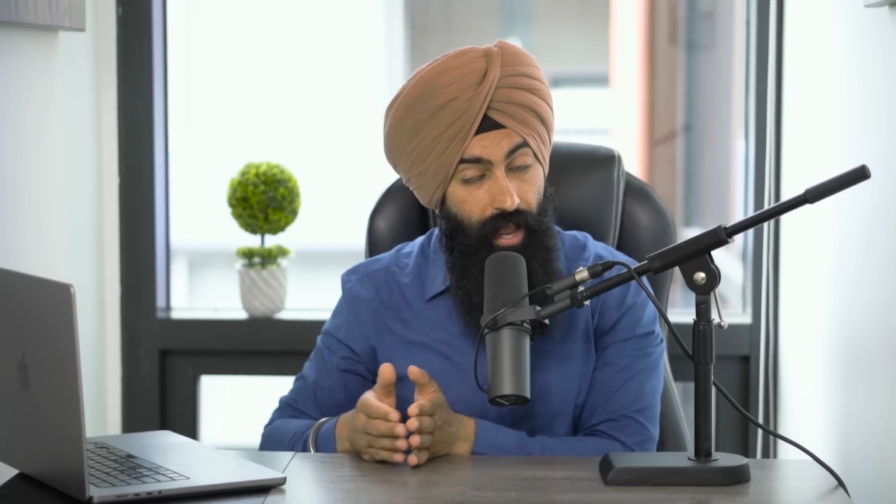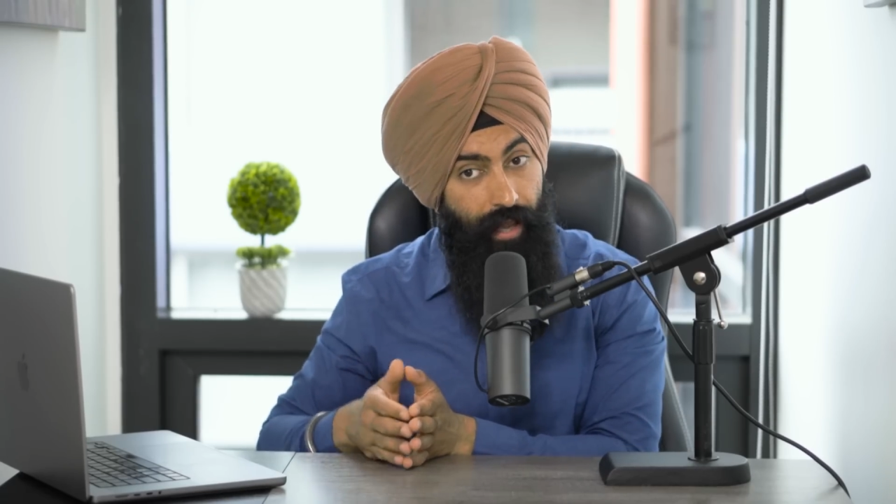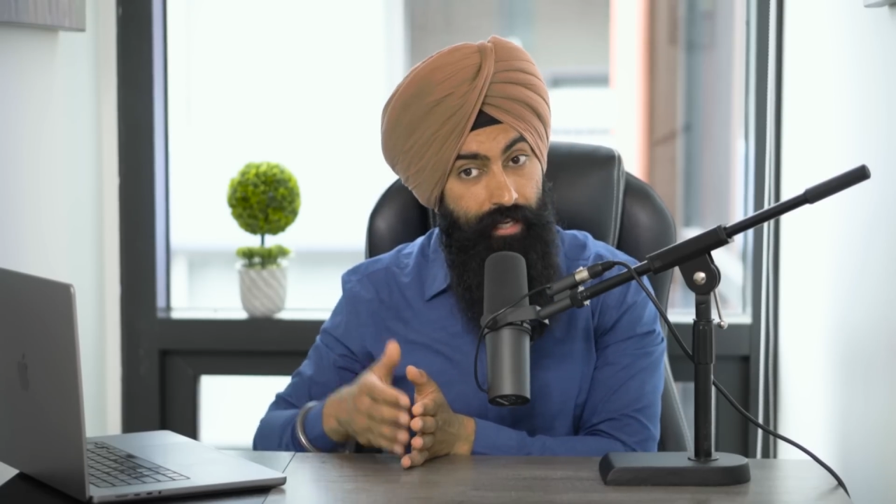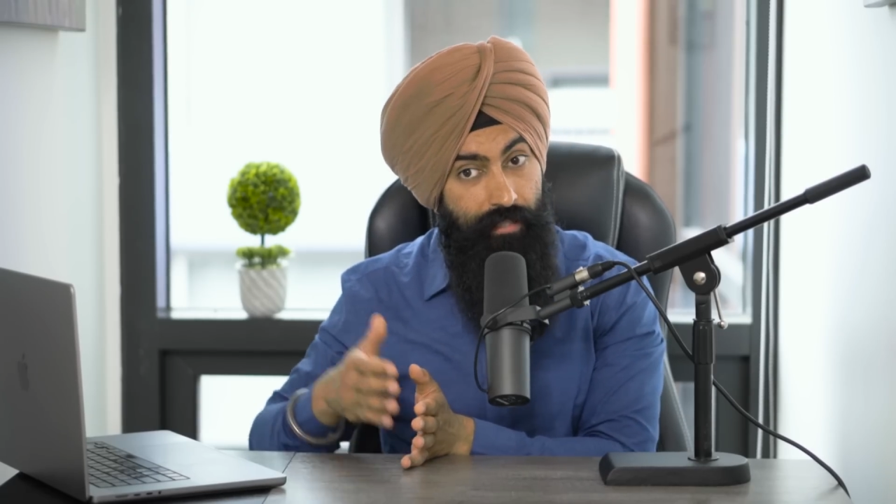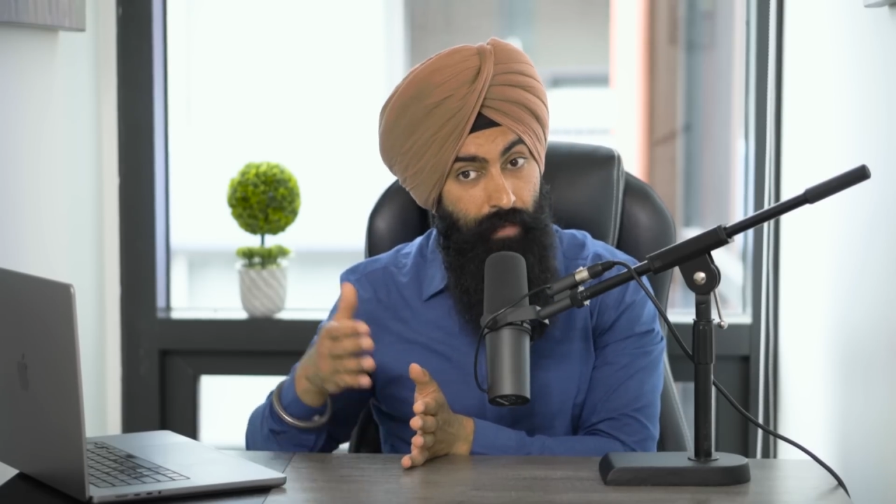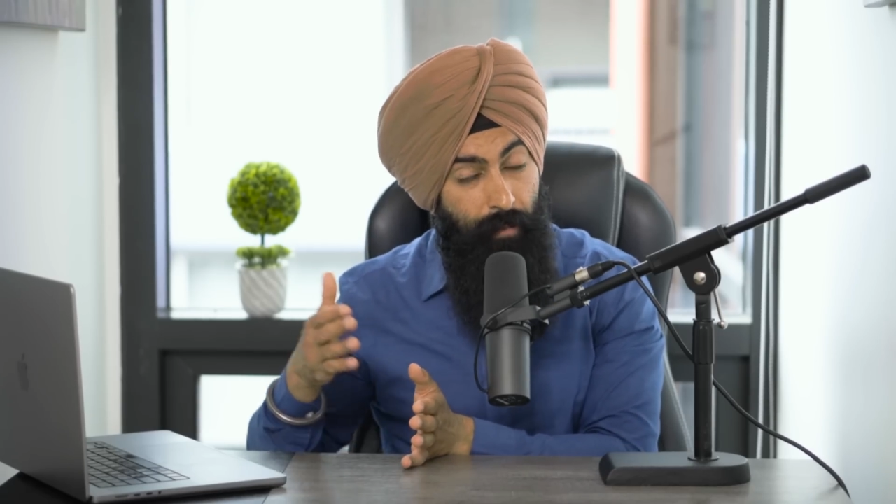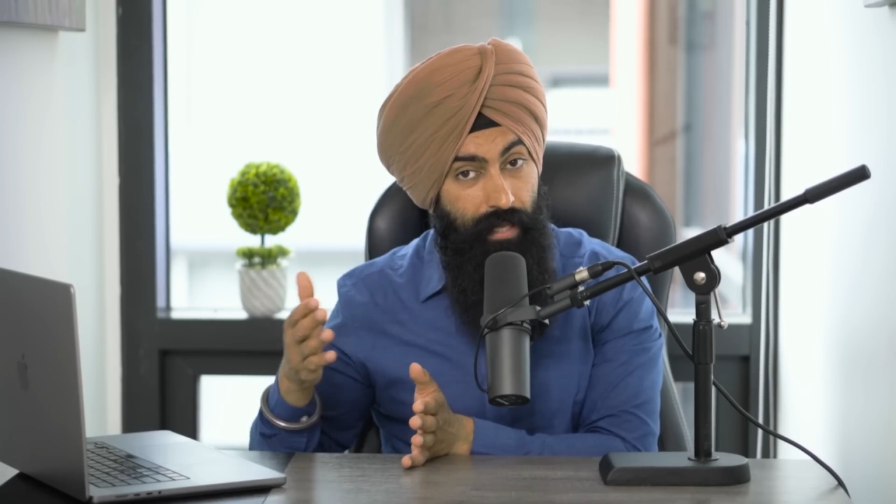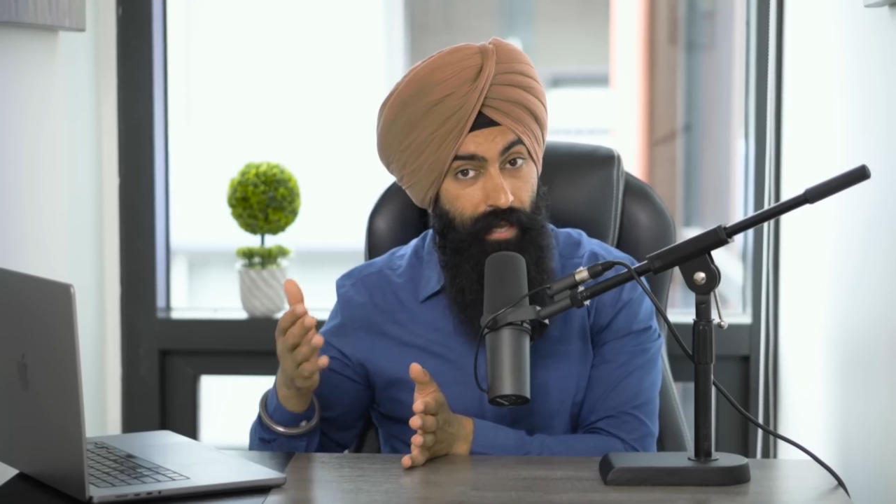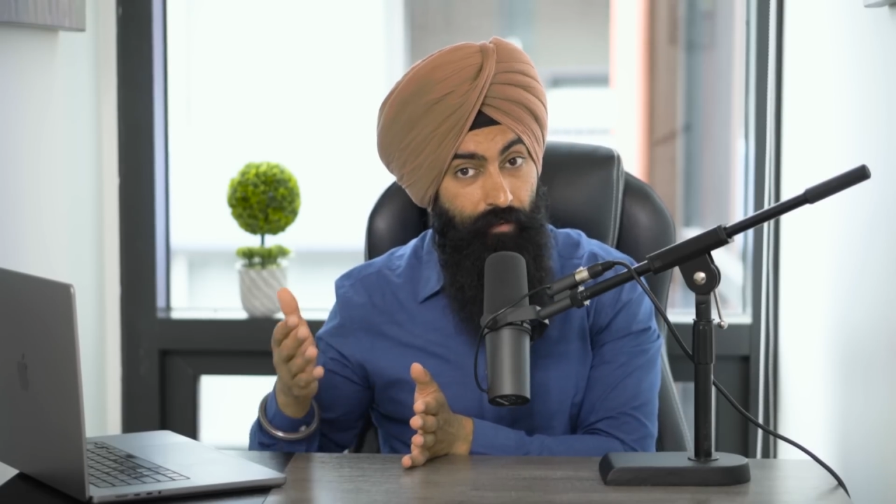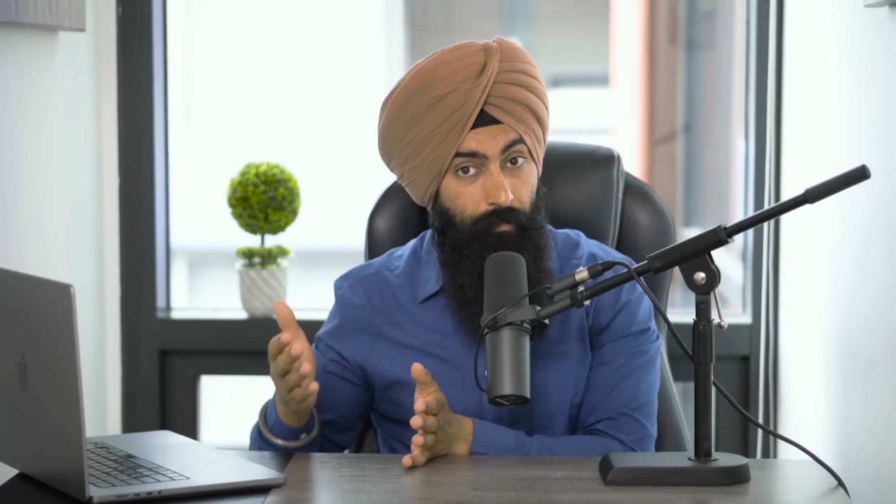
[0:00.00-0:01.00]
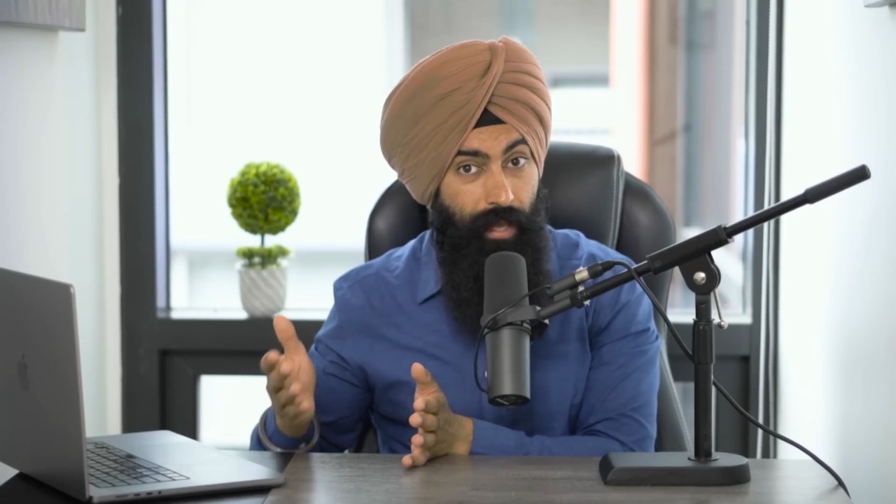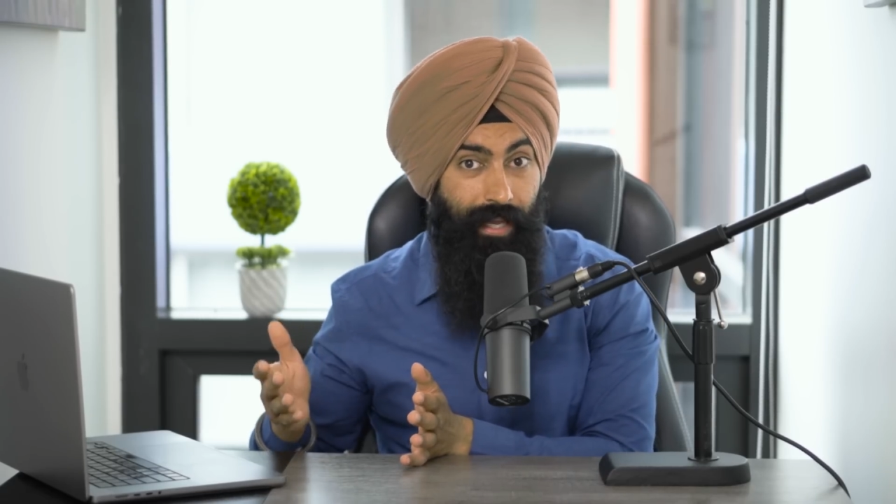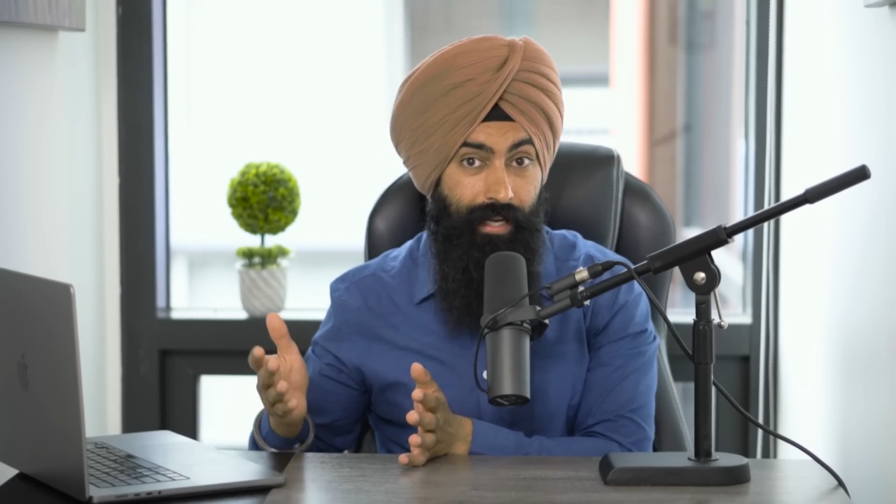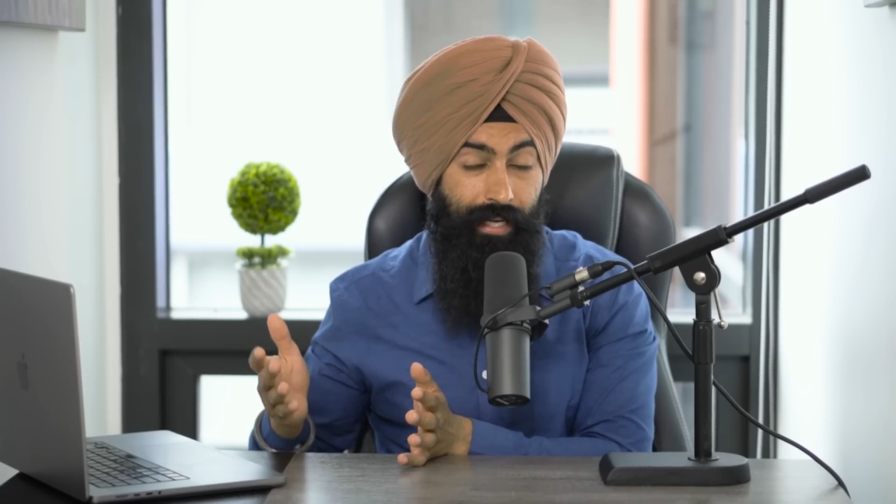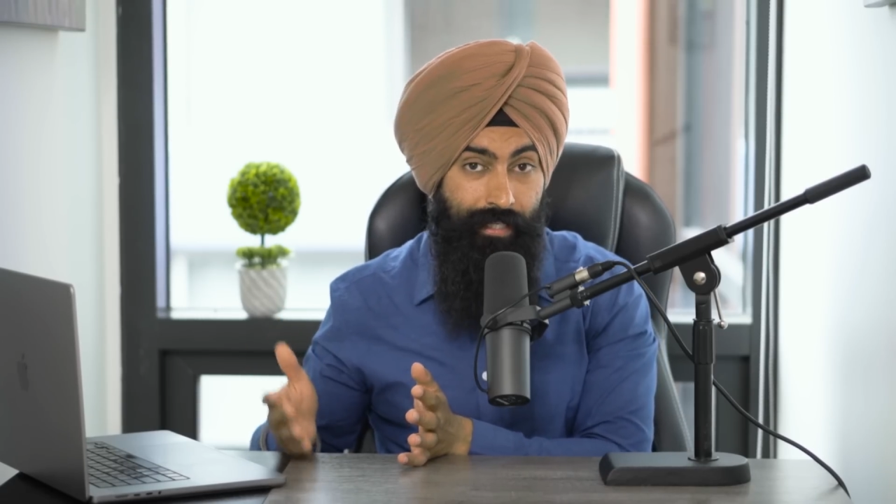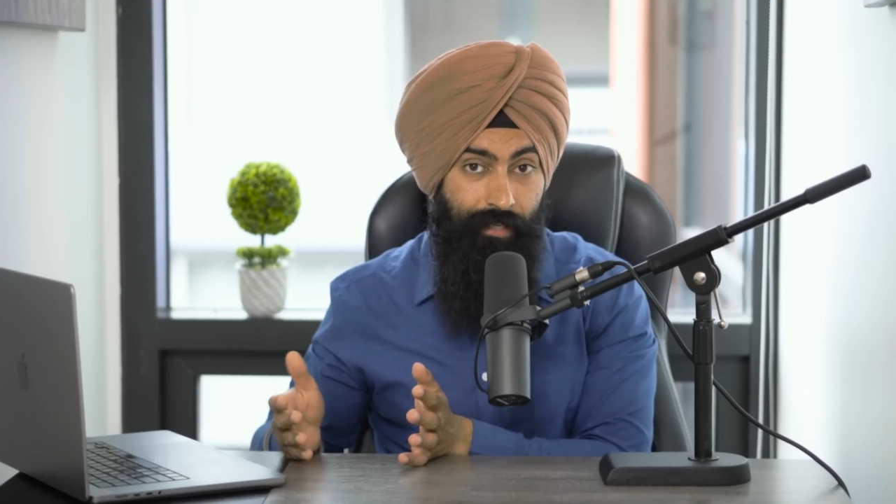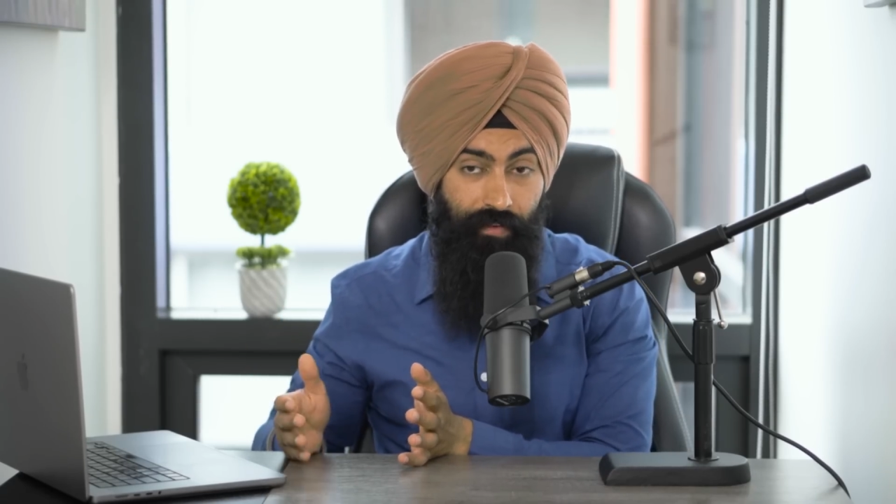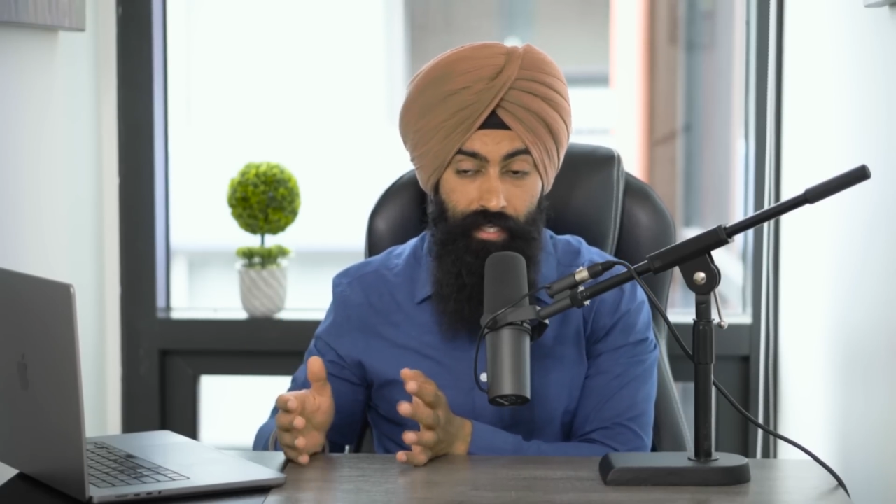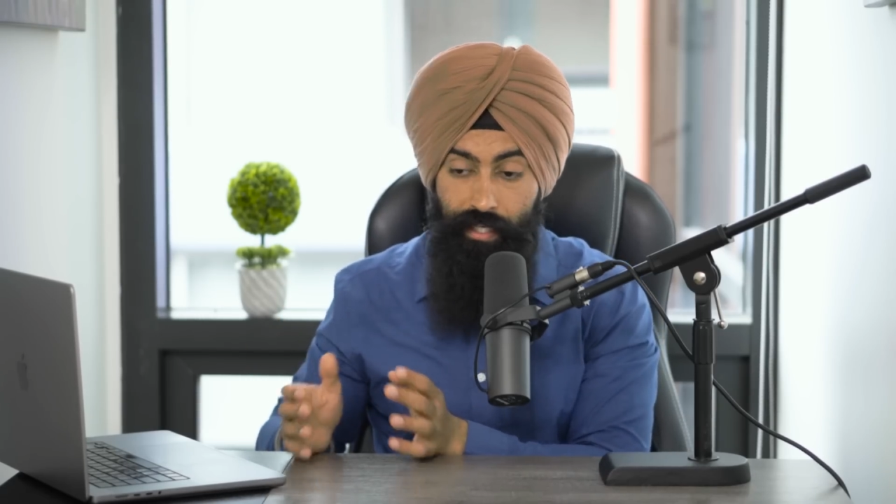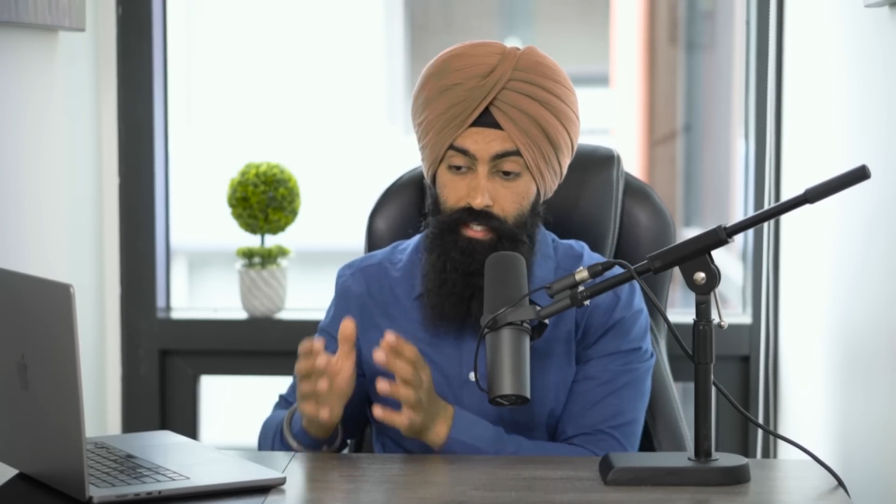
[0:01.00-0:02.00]
and is maybe even paying a
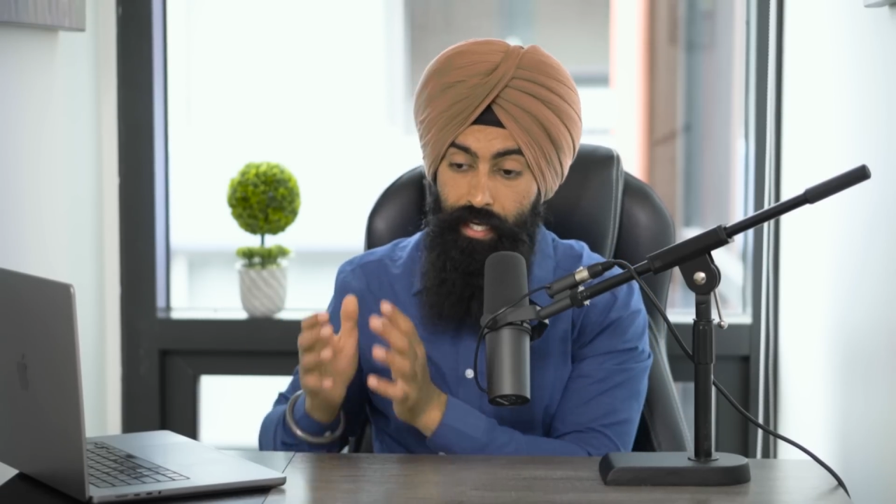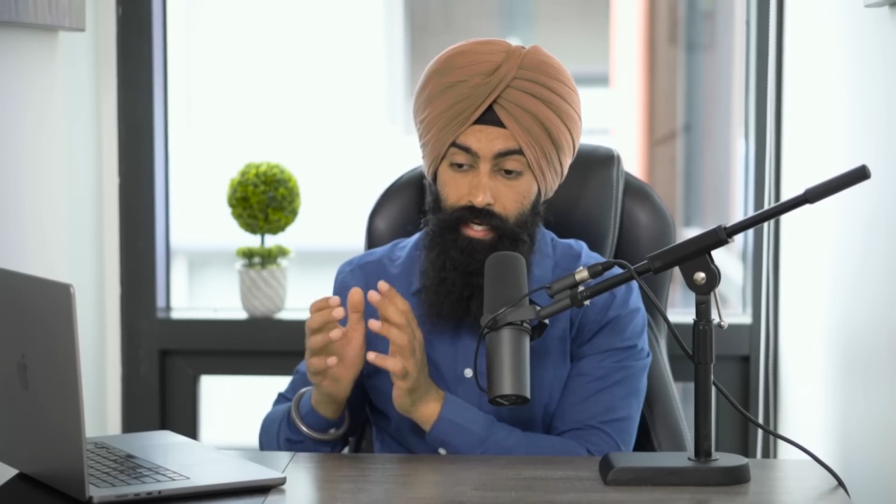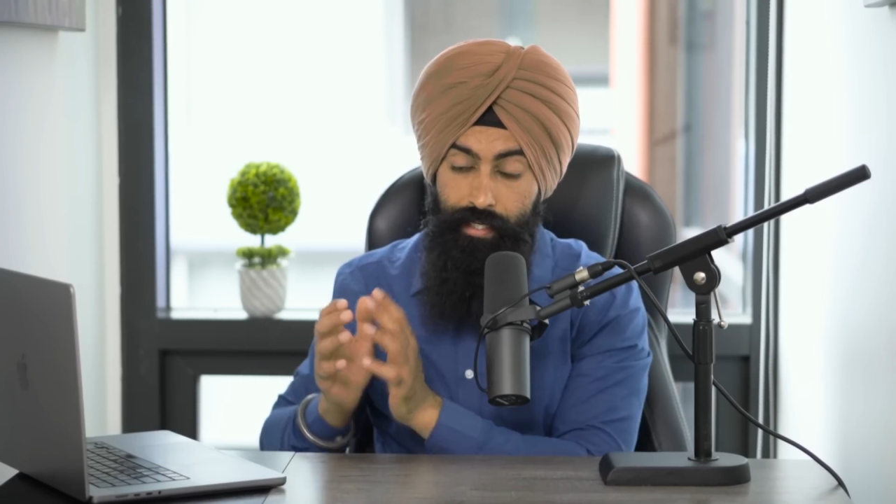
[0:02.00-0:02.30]
dividend.